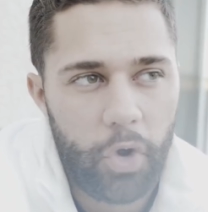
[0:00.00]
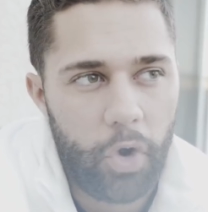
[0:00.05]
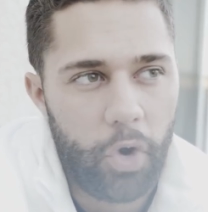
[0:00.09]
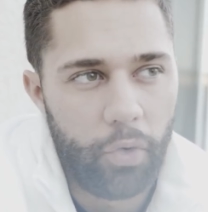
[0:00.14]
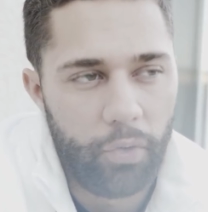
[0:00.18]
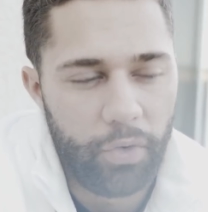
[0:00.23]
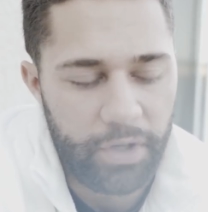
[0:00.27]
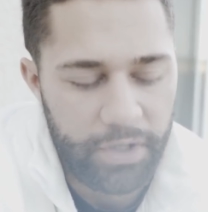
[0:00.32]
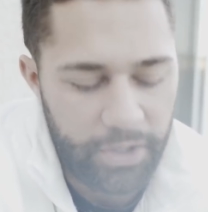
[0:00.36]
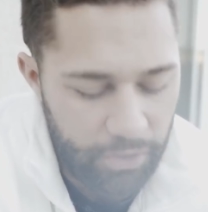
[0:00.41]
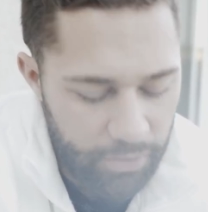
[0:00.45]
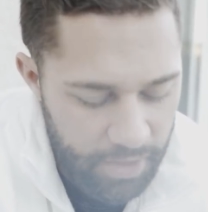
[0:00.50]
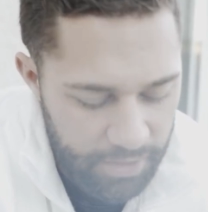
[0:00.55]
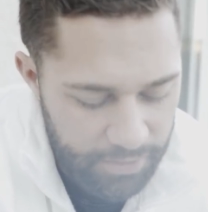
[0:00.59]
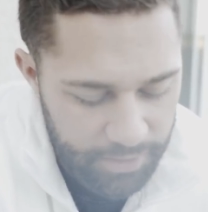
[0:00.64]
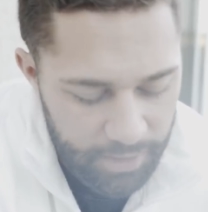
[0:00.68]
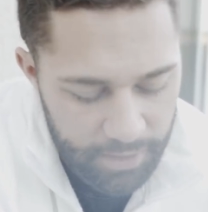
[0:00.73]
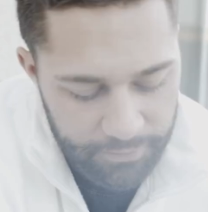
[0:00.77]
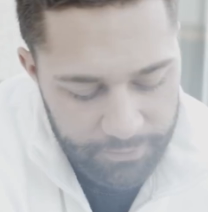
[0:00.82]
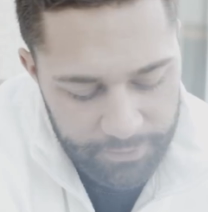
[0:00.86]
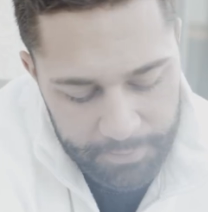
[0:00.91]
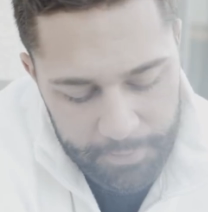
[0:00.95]
A really great
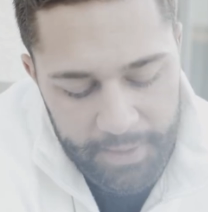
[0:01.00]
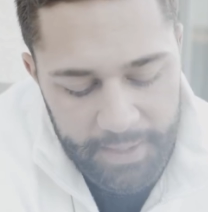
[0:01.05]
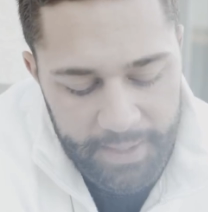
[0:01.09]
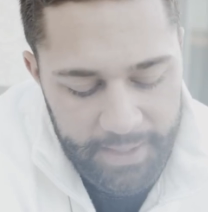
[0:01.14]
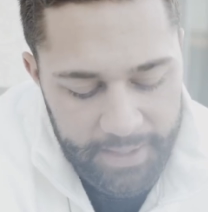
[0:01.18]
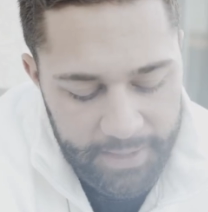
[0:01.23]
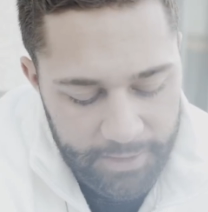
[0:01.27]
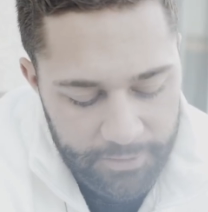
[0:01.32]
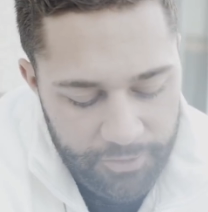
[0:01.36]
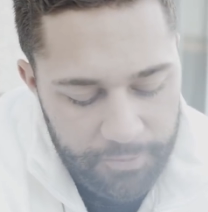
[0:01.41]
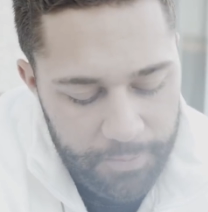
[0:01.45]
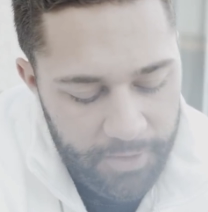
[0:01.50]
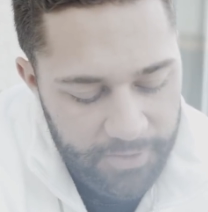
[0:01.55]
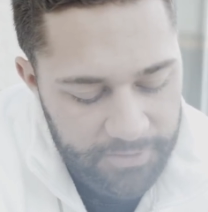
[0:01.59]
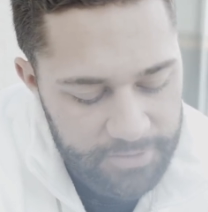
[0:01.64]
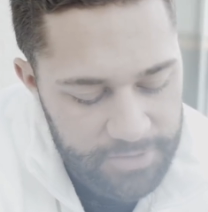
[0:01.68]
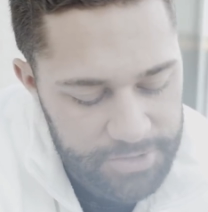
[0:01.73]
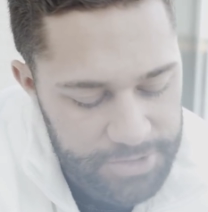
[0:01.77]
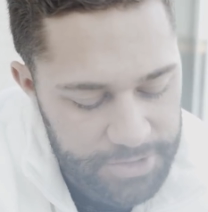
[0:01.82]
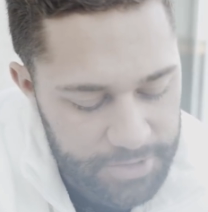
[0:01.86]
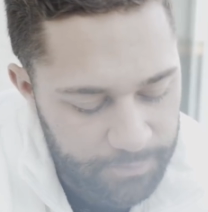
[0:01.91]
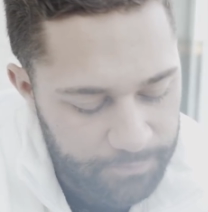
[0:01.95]
thing for me, getting a
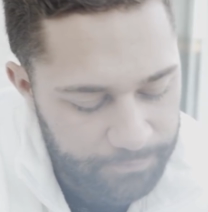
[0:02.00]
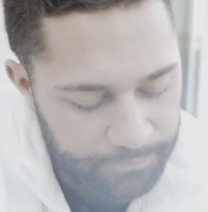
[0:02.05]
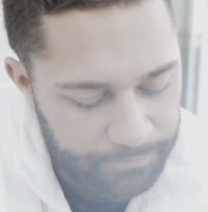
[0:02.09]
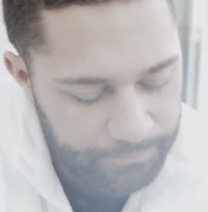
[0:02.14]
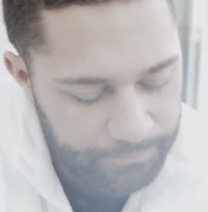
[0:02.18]
sponsorship.